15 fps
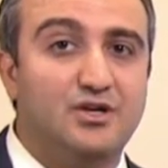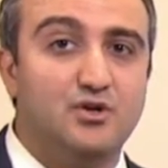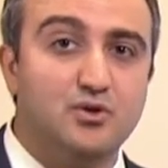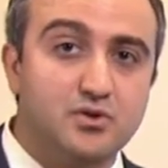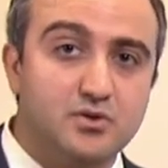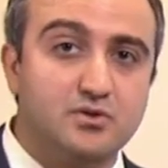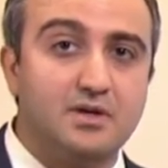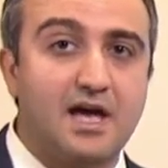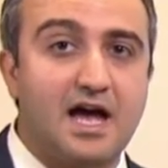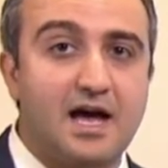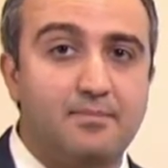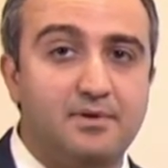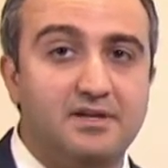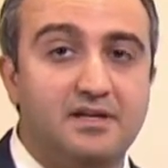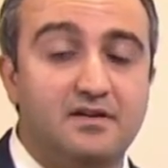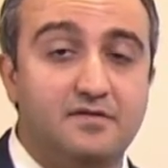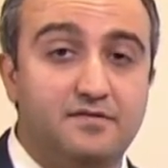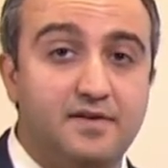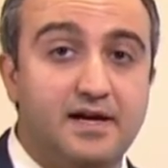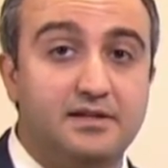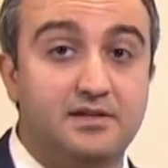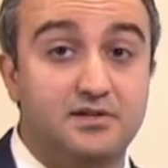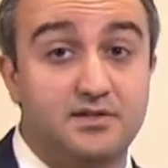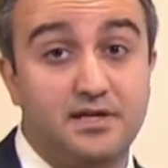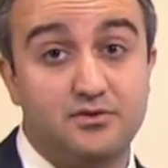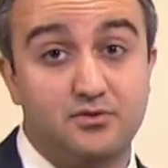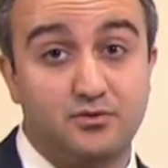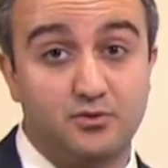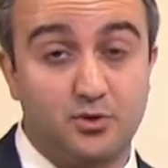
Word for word: usually happen that affect the central